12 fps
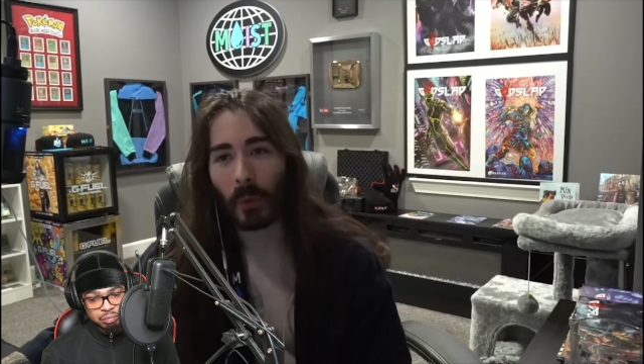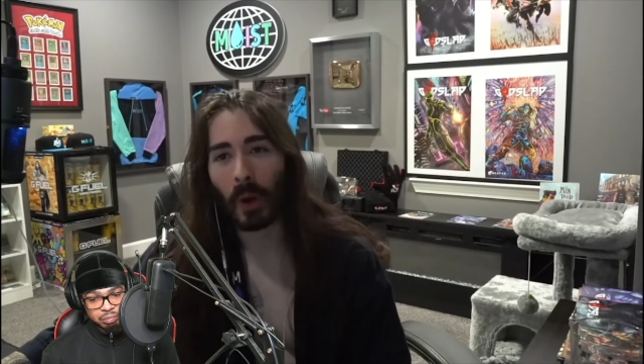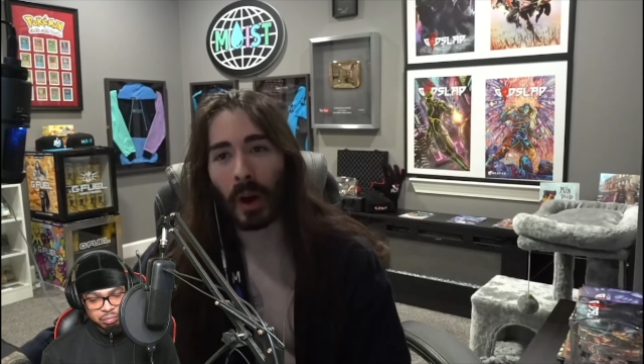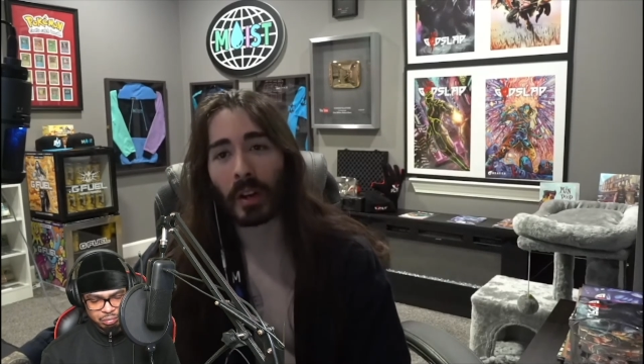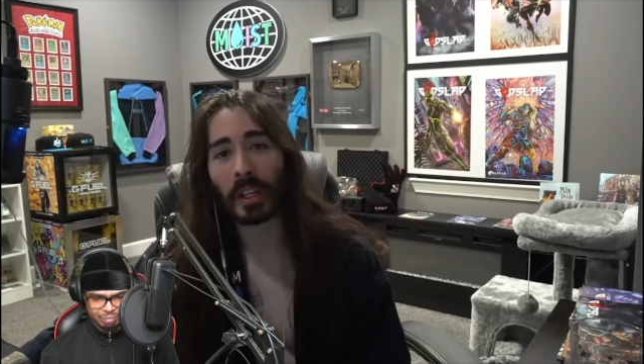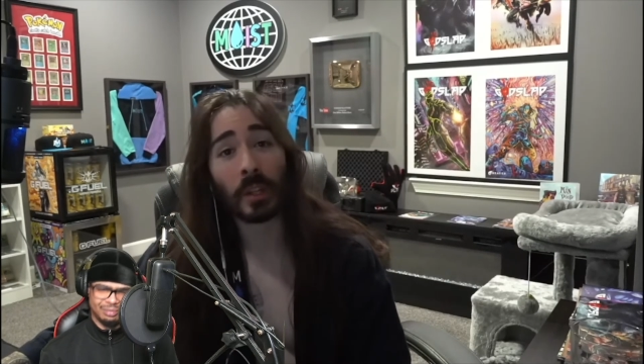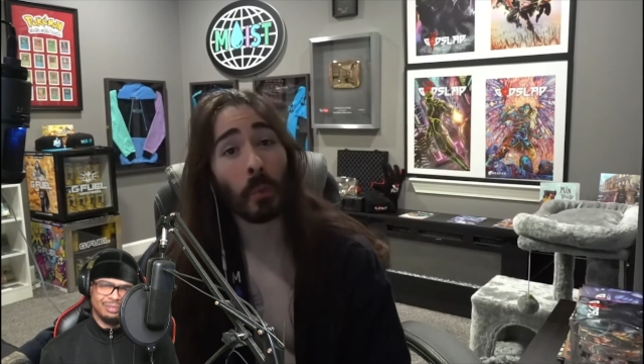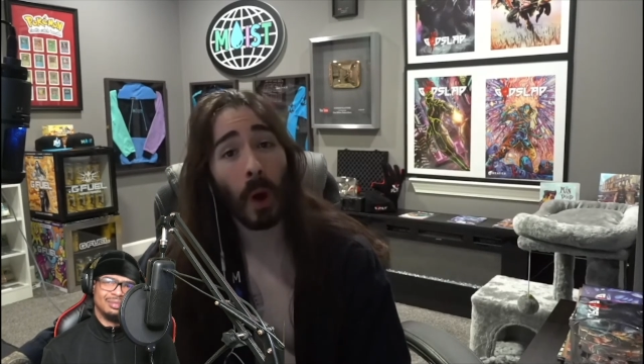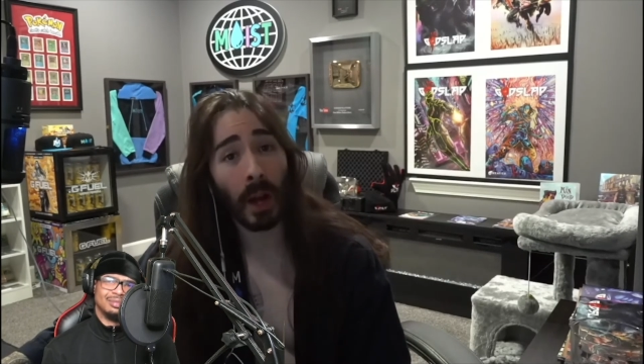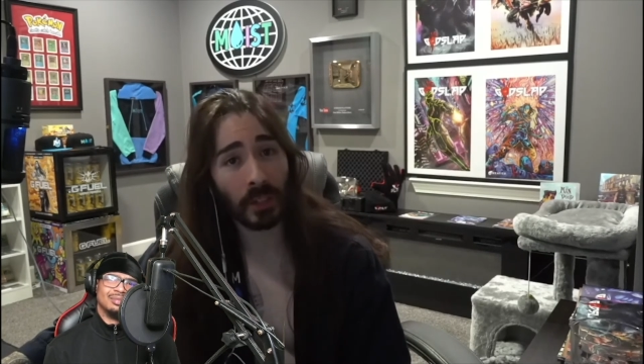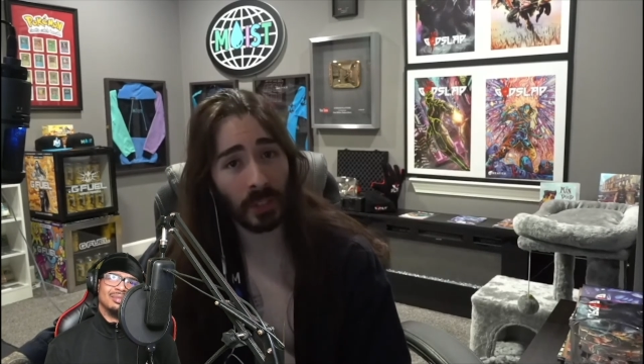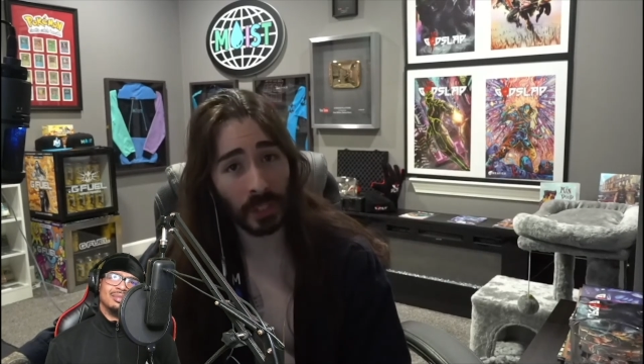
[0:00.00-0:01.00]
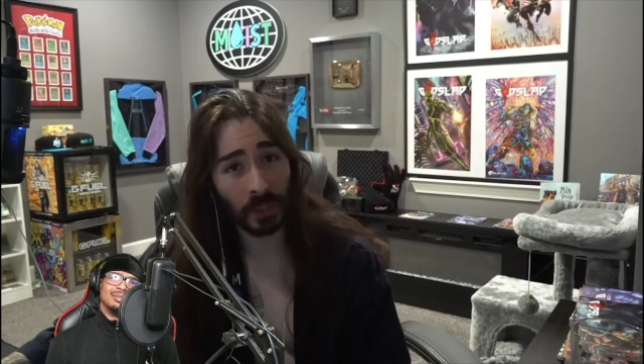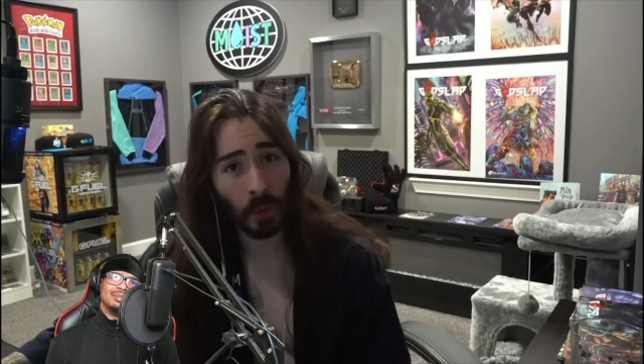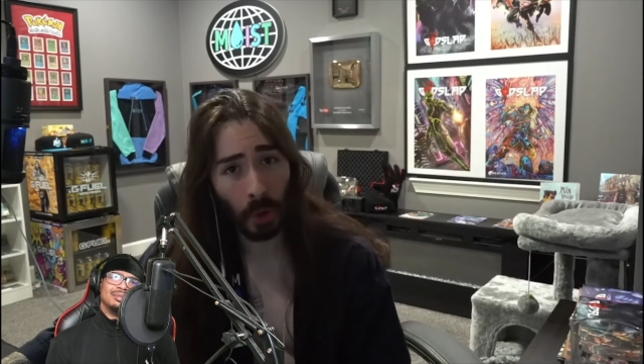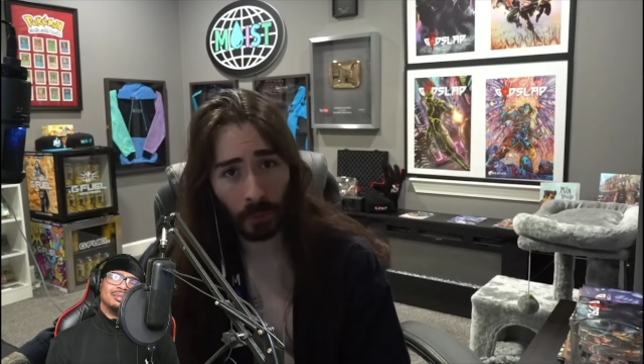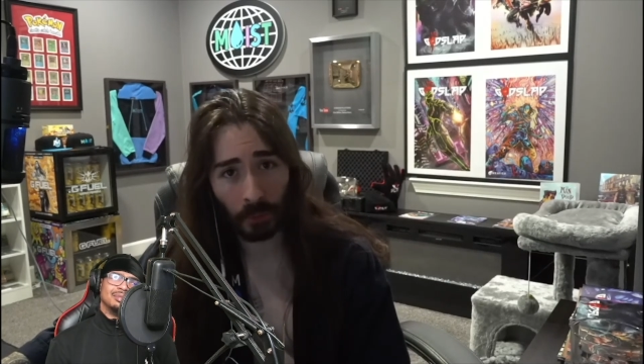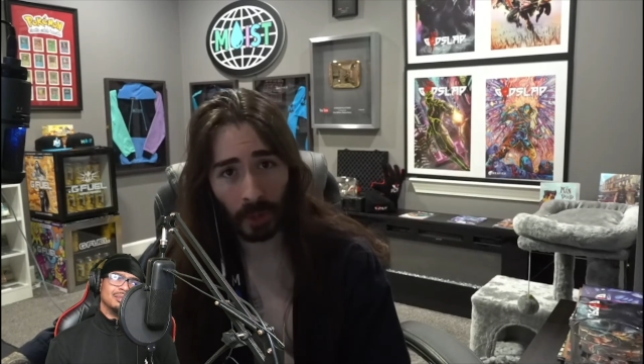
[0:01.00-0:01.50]
where he watched his
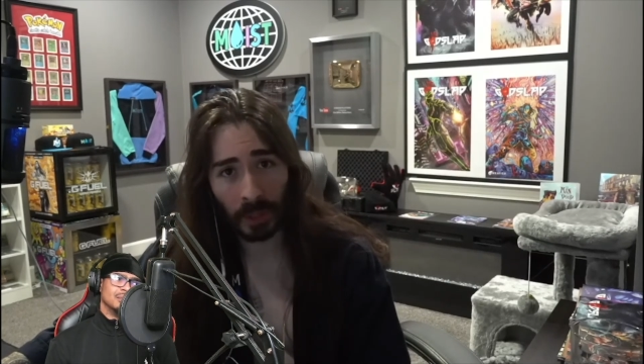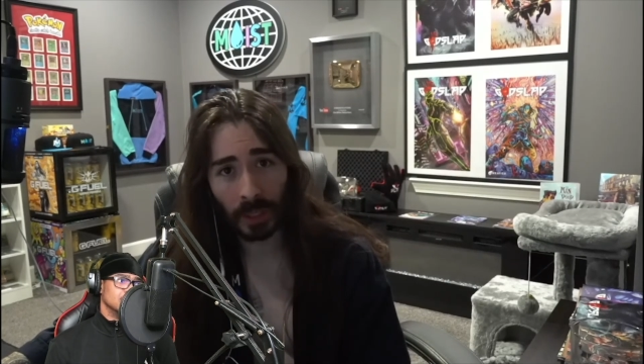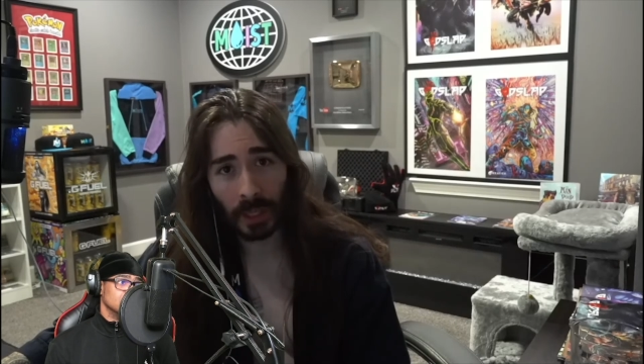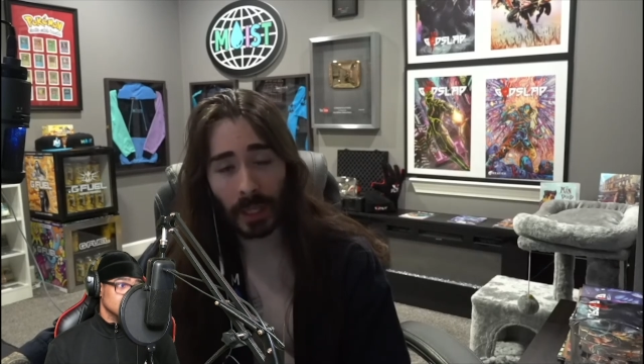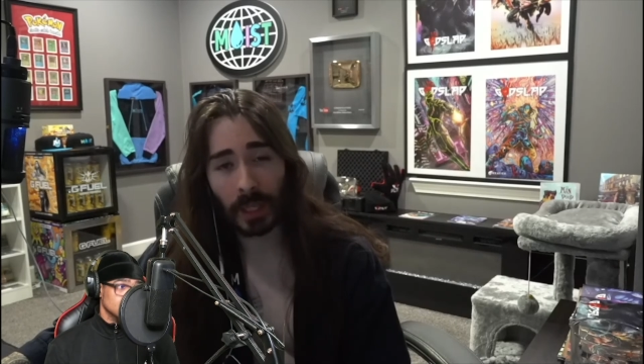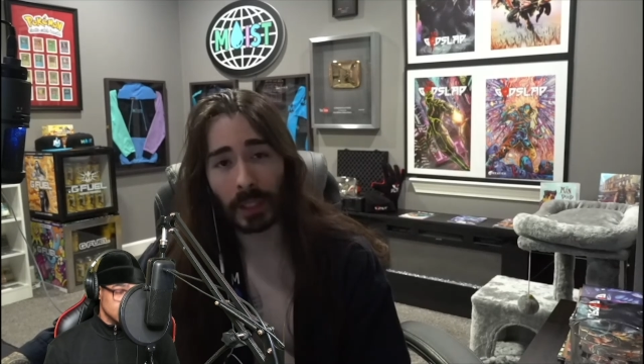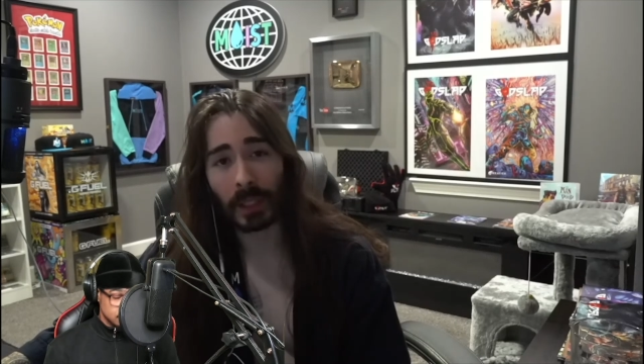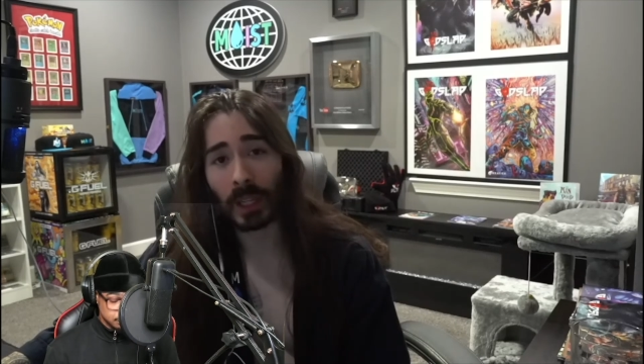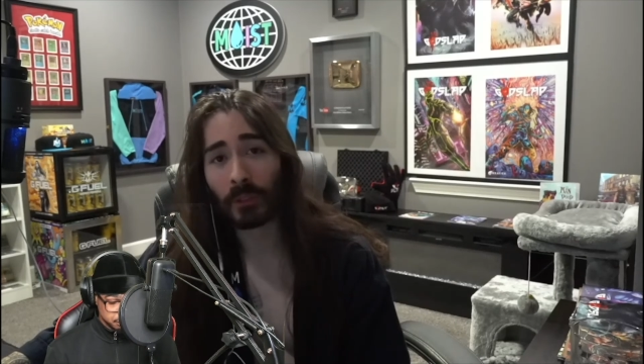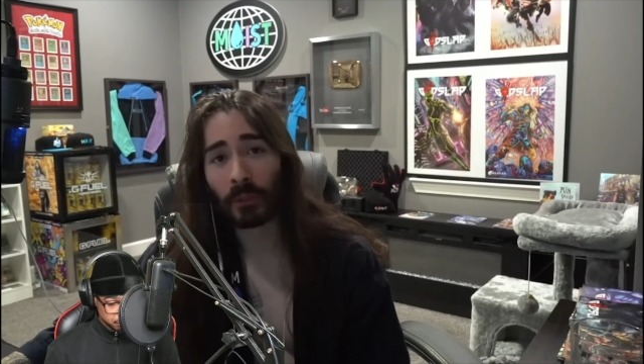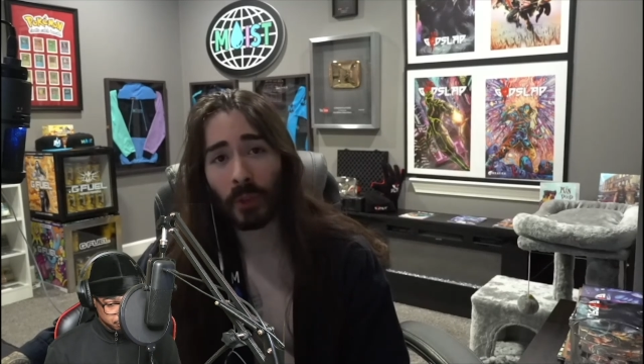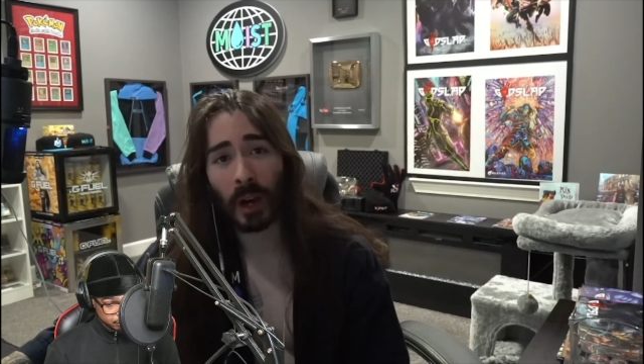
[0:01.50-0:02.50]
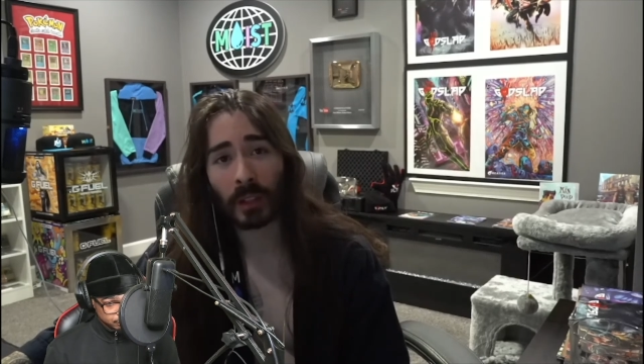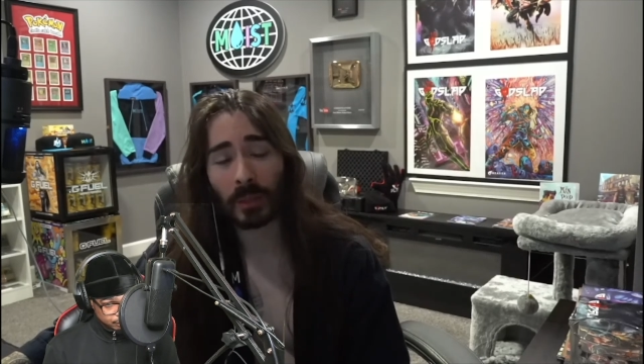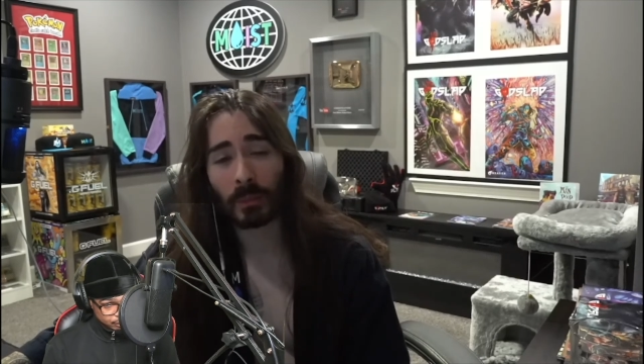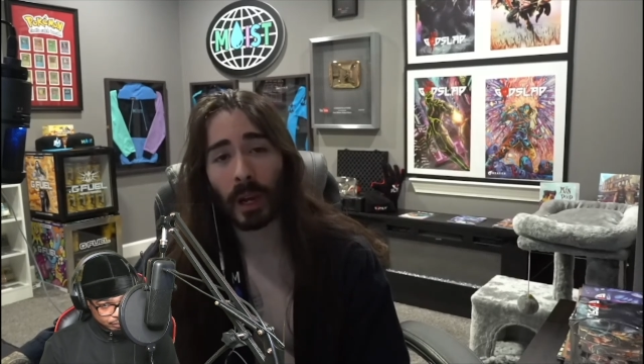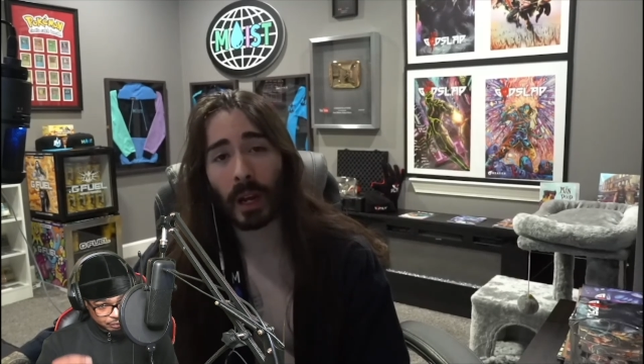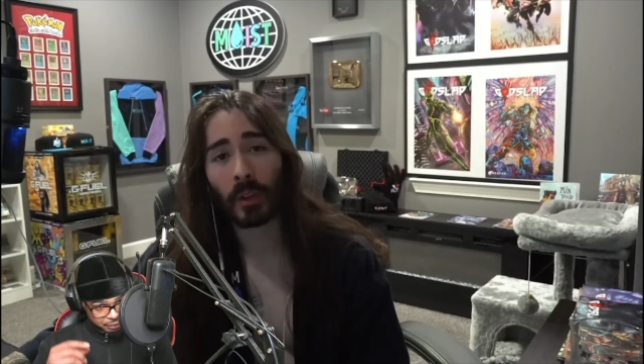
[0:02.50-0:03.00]
girlfriend get
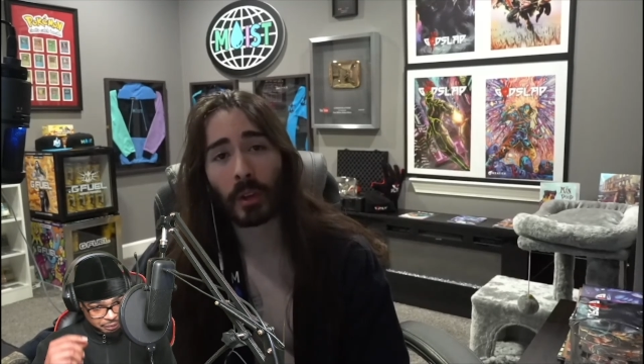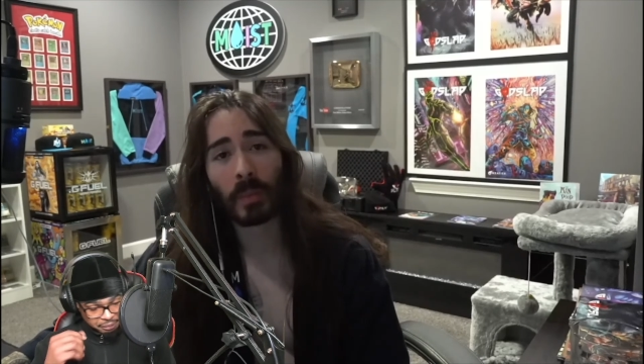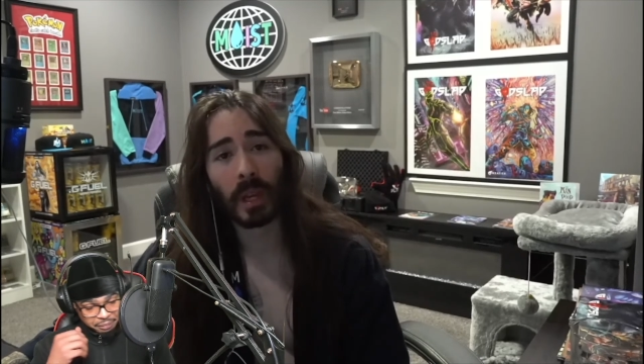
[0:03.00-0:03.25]
fucked by other